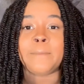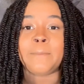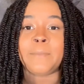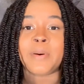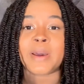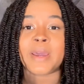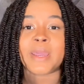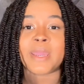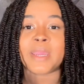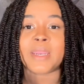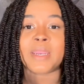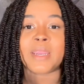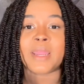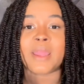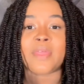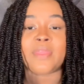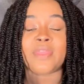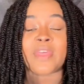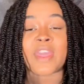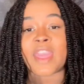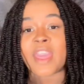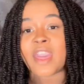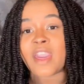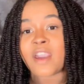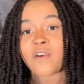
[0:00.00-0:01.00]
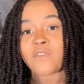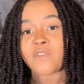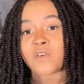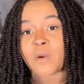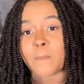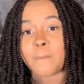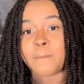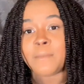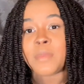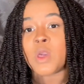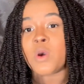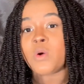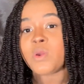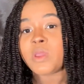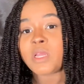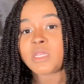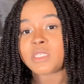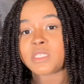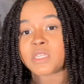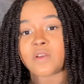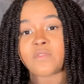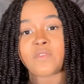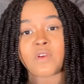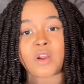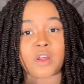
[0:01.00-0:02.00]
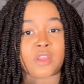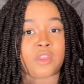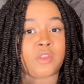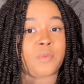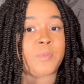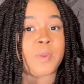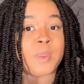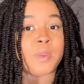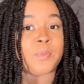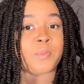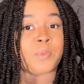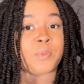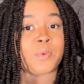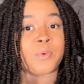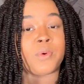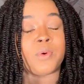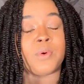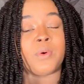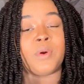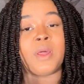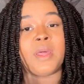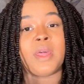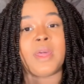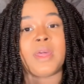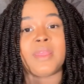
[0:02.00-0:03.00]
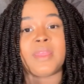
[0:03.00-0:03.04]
But they have millions of other people